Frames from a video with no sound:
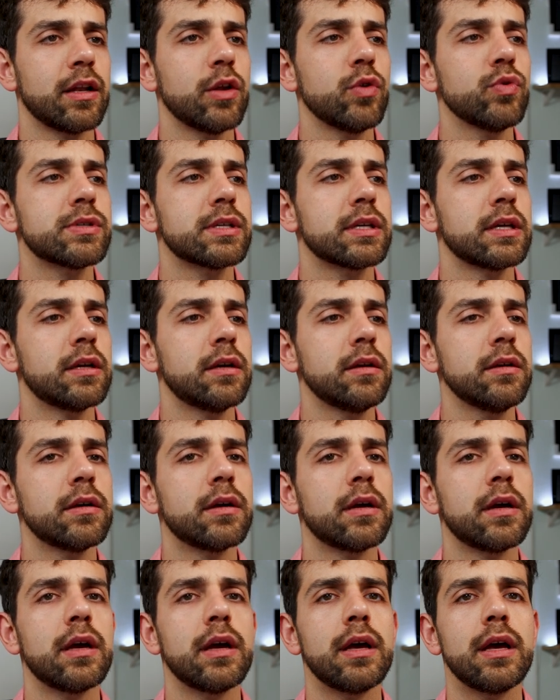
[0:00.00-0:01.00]
close here
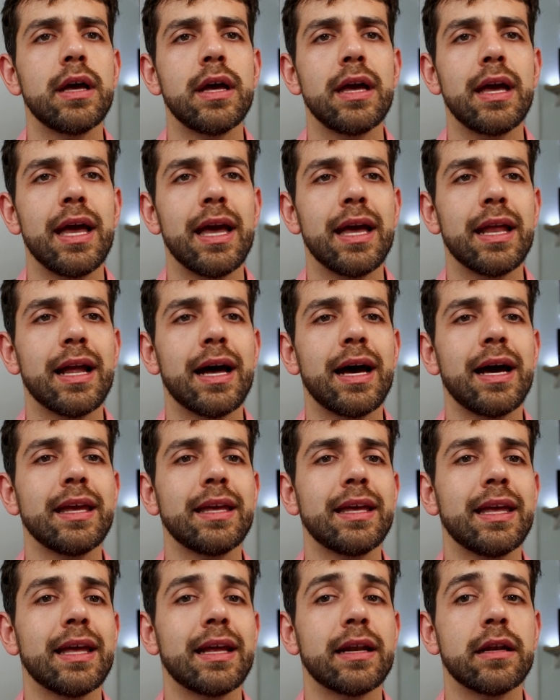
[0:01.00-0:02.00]
and I
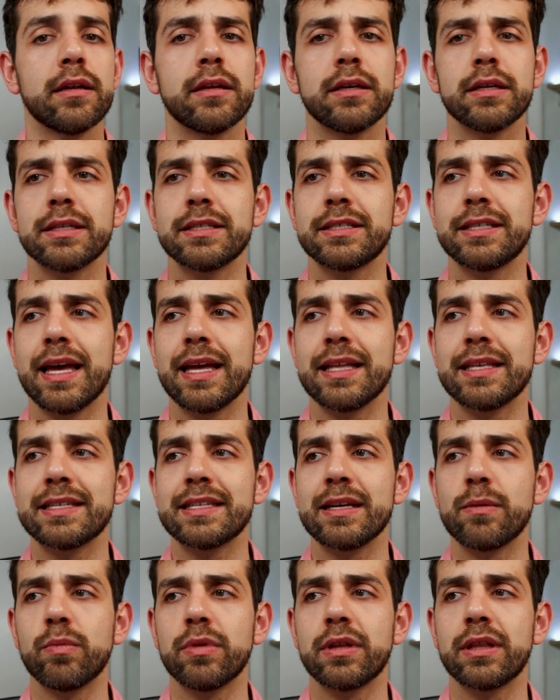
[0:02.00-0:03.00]
can set
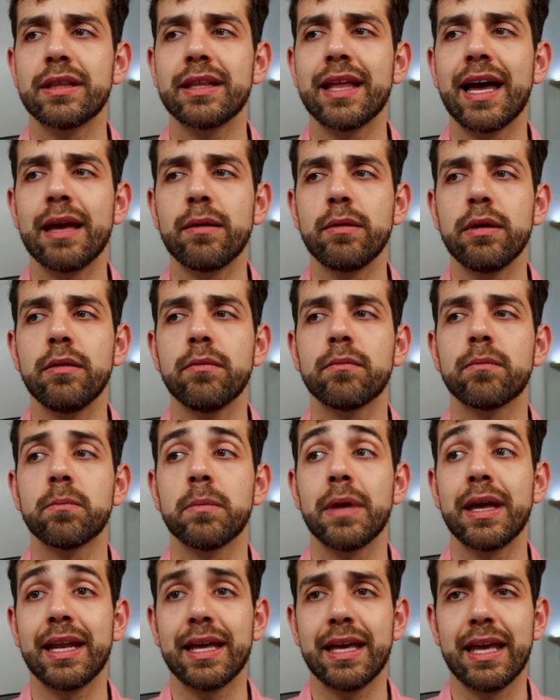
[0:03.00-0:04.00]
some timing
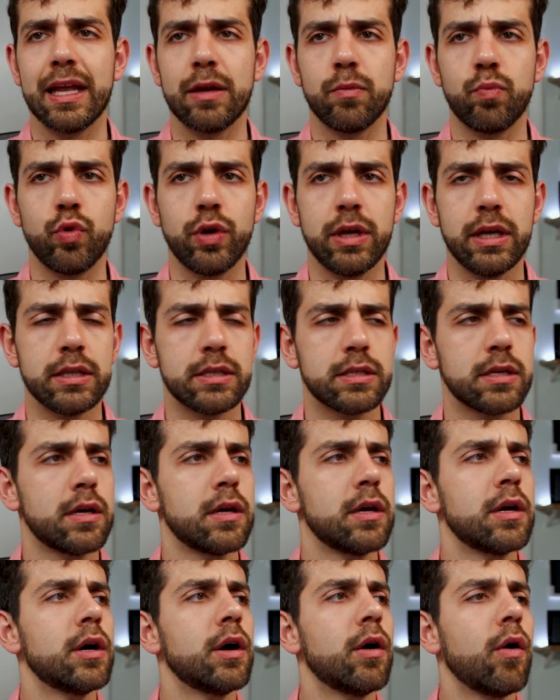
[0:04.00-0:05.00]
and I can print.
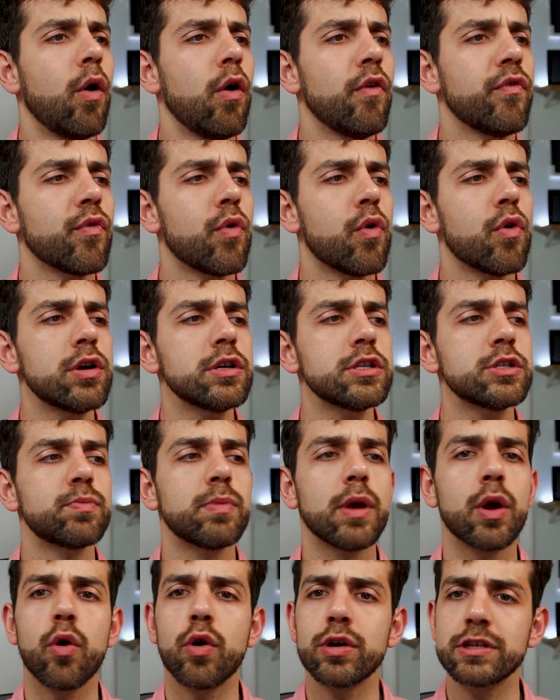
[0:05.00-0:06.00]
Of course,
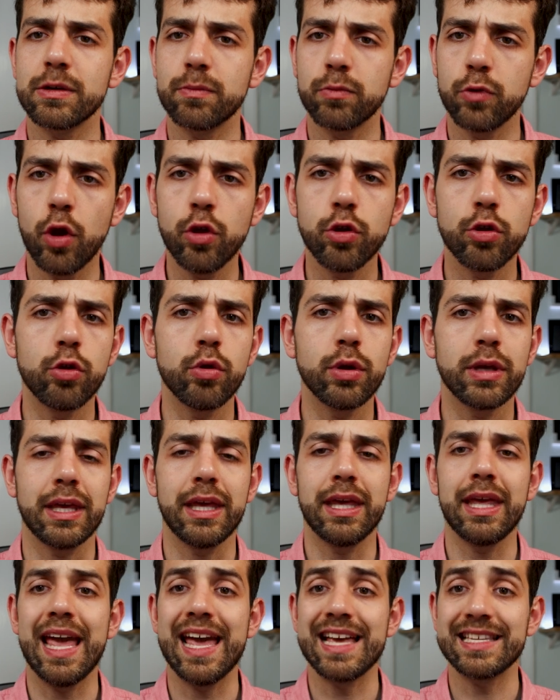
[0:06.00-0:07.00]
because I'm not
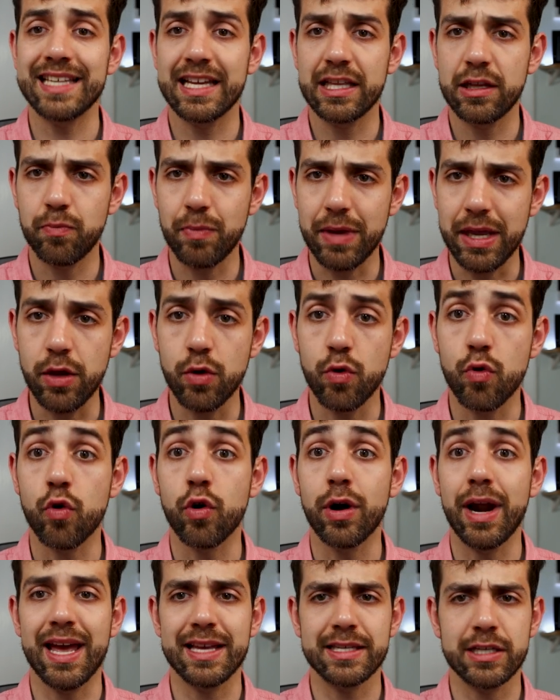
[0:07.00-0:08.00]
logging as admin
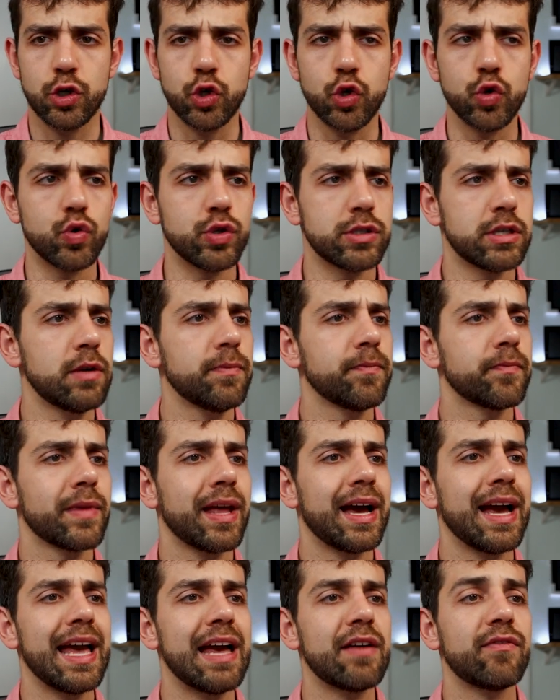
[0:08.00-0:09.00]
or as a user,
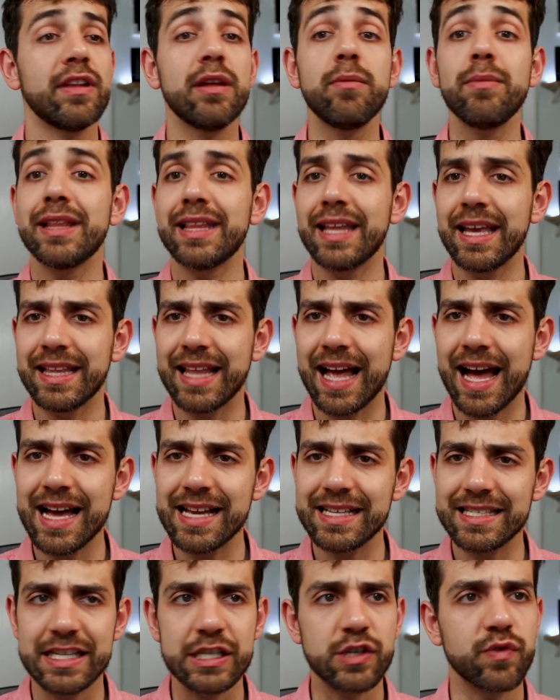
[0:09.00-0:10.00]
I have limited
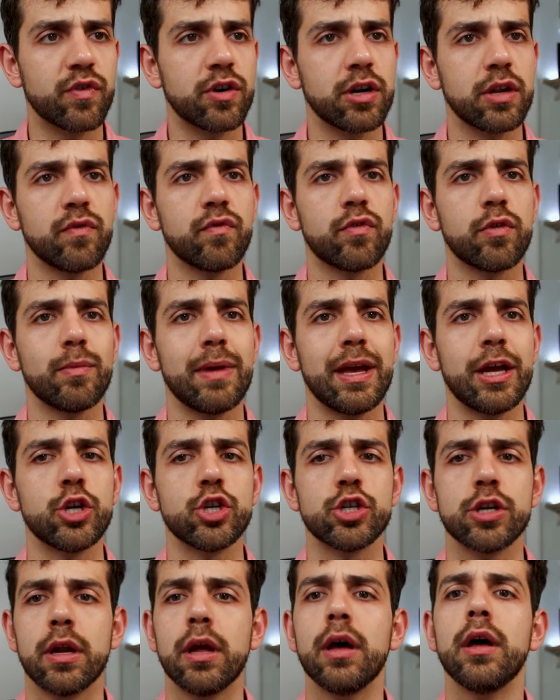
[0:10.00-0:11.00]
access for the
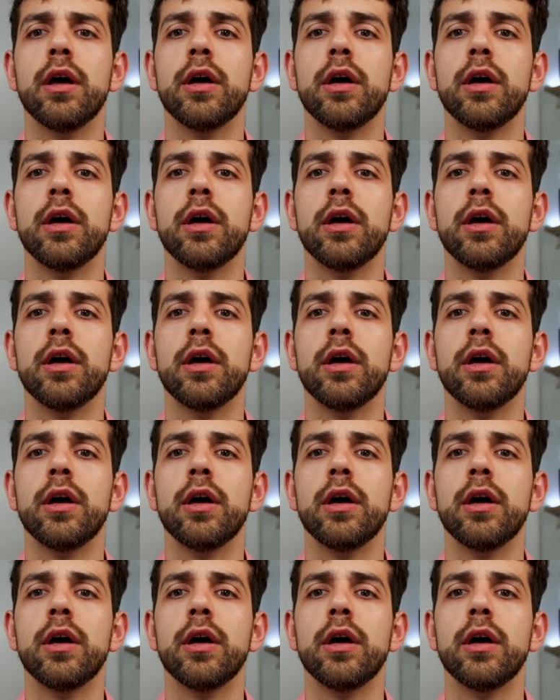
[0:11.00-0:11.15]
information.